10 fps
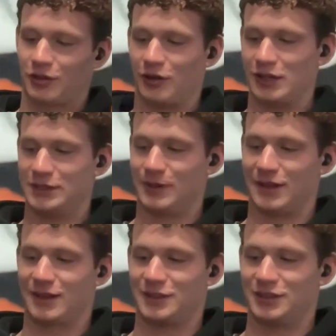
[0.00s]
So I did my
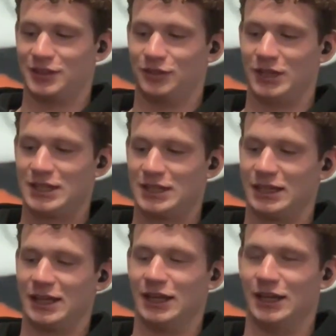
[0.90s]
stint at uni,
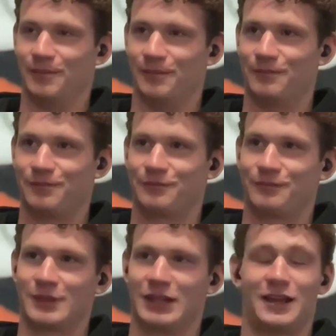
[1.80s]

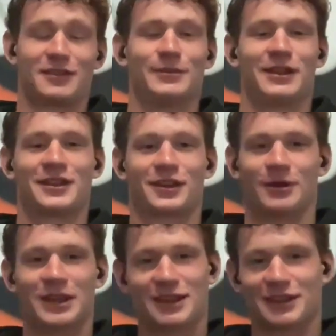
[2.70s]
lasted about 6
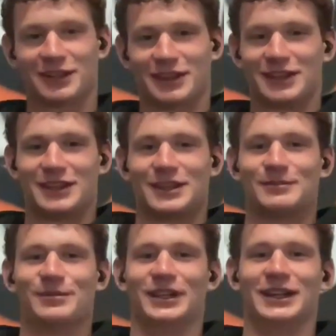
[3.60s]
weeks,
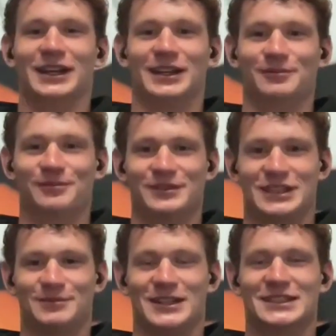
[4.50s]
but
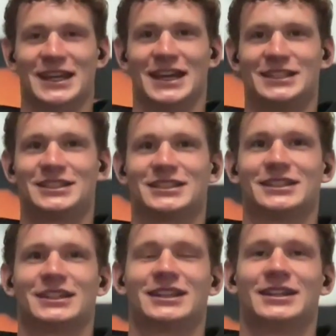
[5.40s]
did my dash.
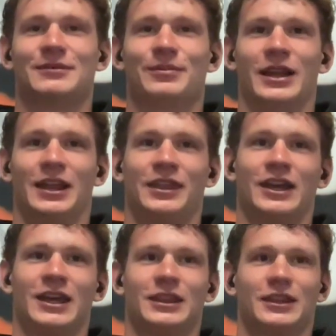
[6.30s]
But I
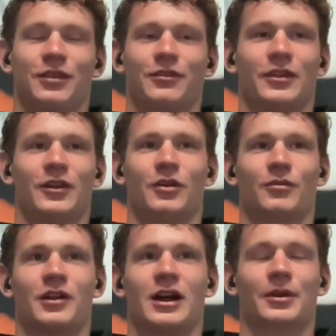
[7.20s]
think throughout the
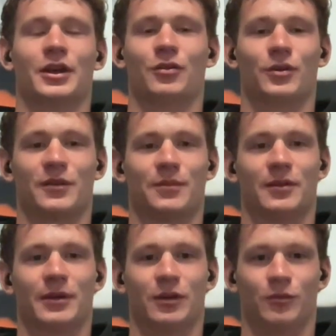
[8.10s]
whole time, it had always been
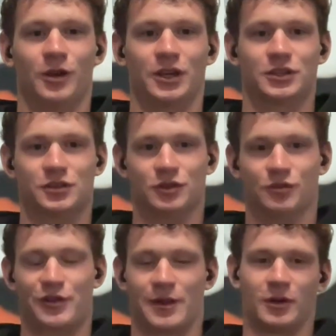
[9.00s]
about wanting to do
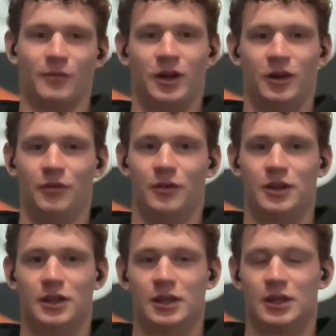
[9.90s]
something on my own.
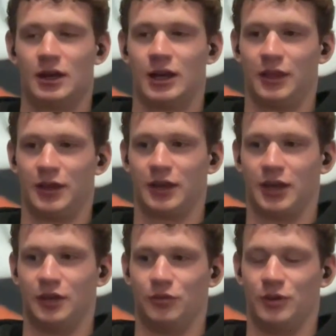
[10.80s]
I think I
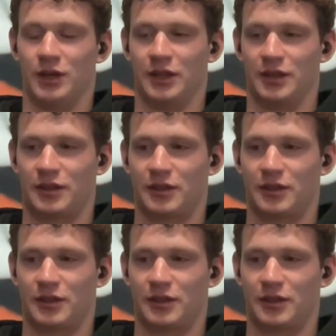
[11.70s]
had always